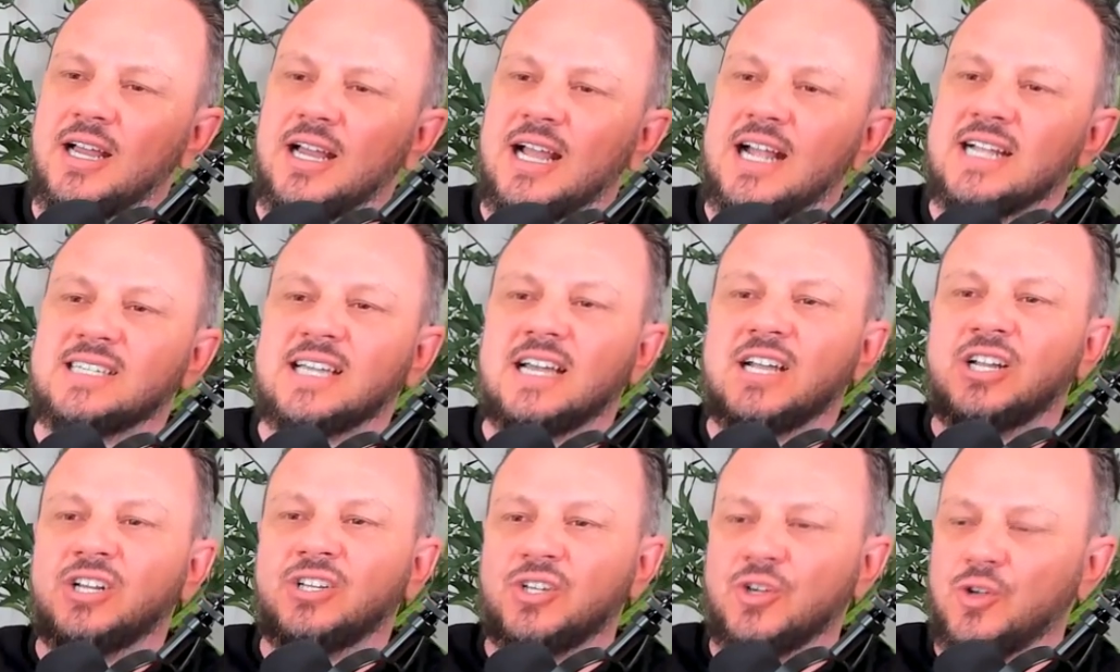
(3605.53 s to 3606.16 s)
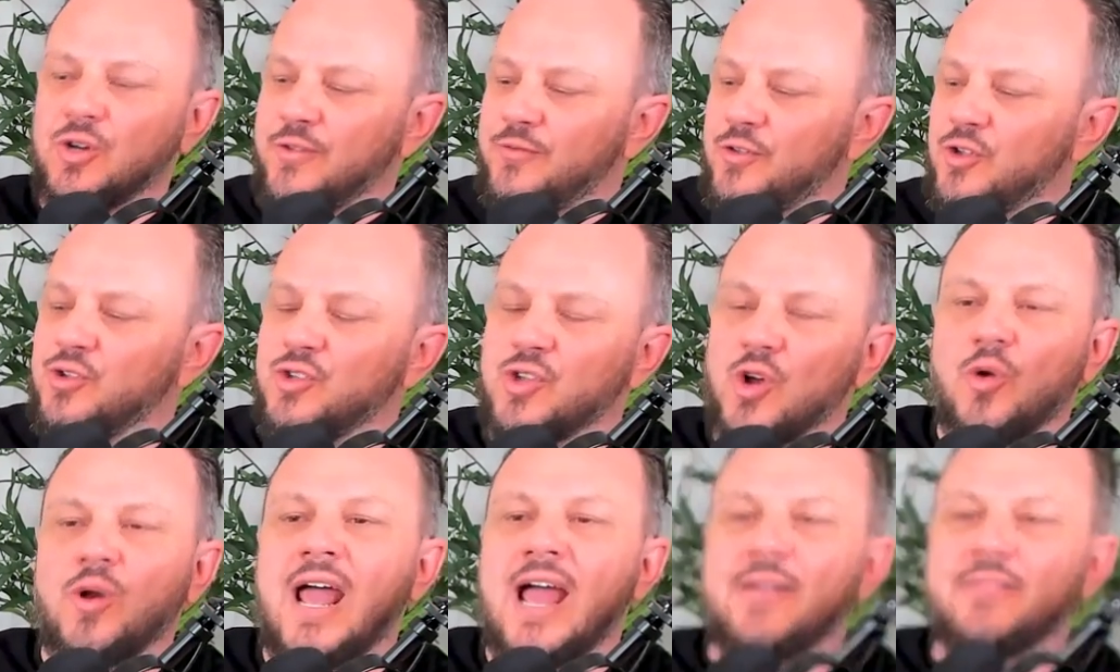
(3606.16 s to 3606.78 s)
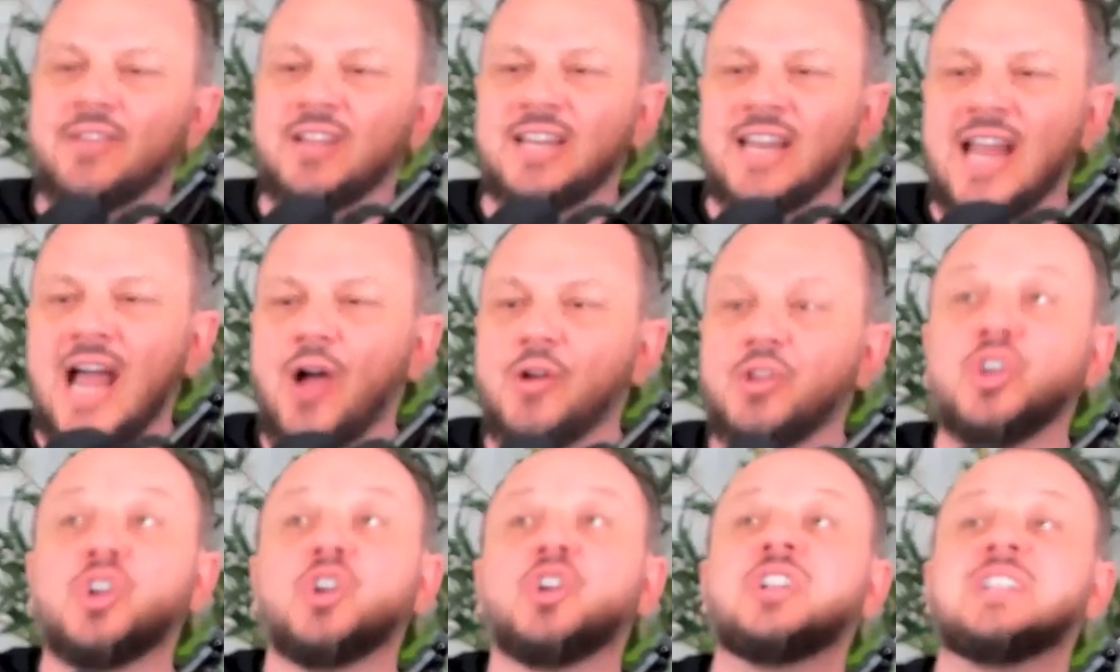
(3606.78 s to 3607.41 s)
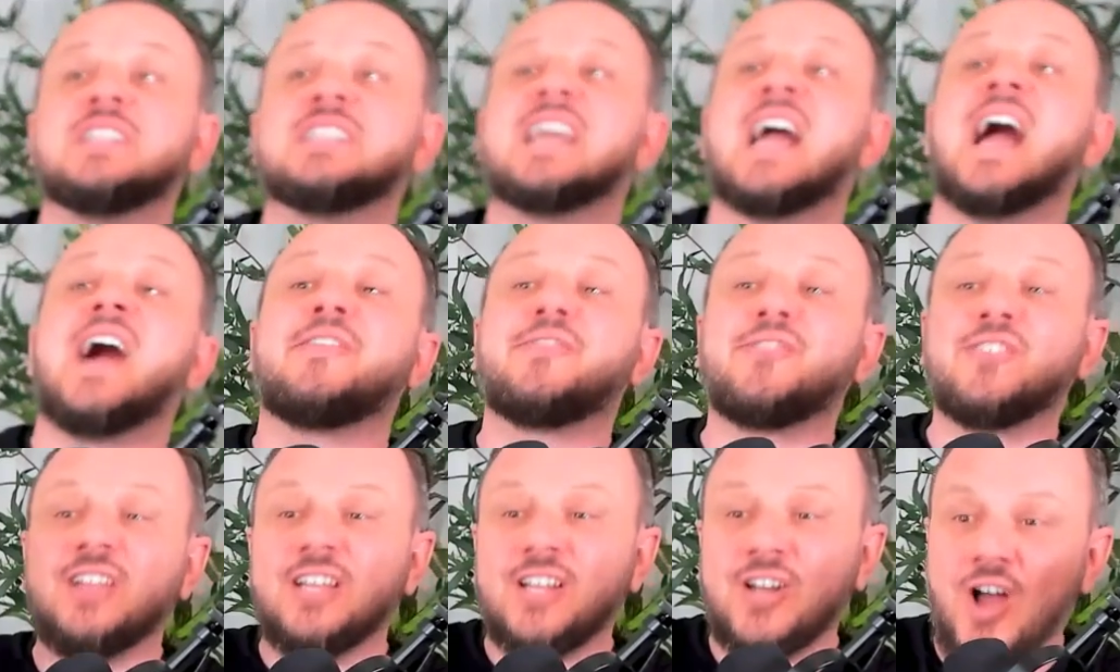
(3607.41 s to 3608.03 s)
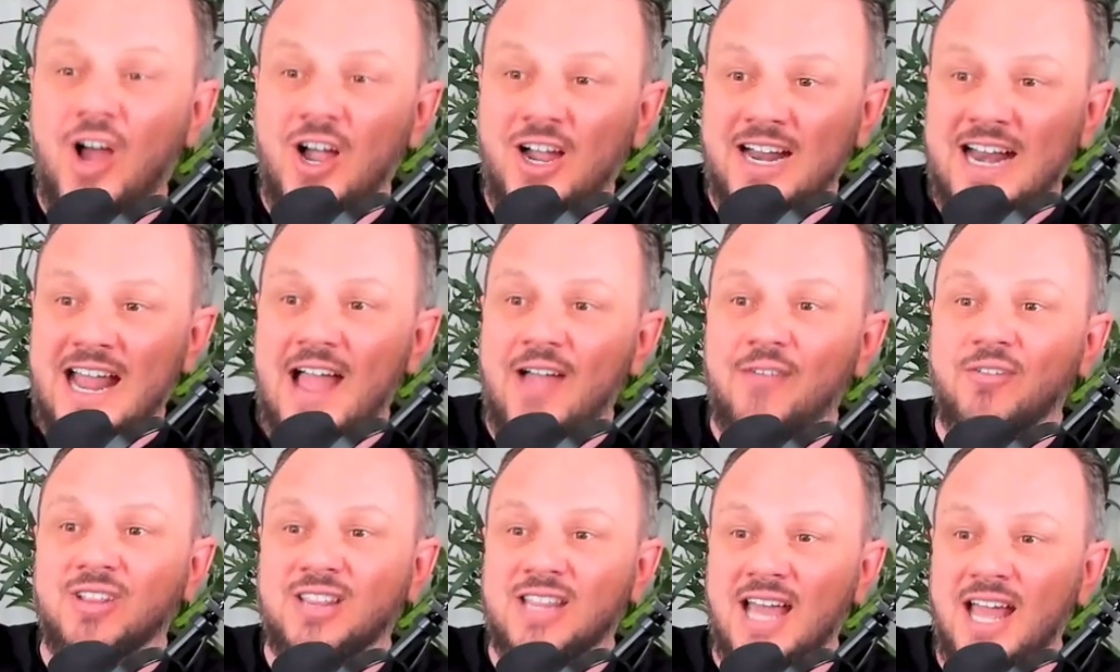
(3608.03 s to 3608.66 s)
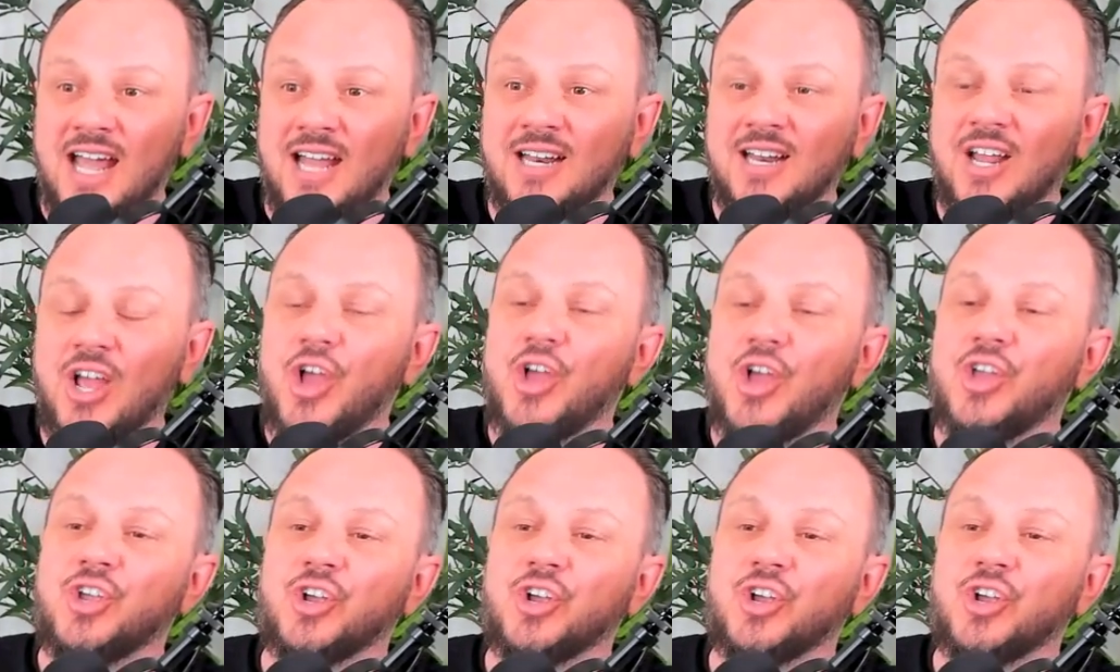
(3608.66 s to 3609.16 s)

It's like, dude, if you don't have it now, you're definitely not going to have it then.